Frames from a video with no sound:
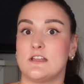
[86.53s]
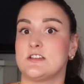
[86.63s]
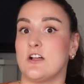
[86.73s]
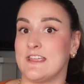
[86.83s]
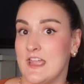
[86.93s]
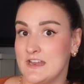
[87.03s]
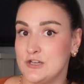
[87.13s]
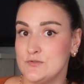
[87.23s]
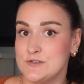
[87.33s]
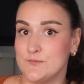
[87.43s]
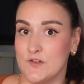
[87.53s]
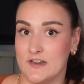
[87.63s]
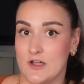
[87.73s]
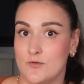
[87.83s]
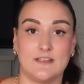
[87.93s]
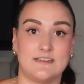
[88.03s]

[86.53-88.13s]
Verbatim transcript: a talking head YouTube video, a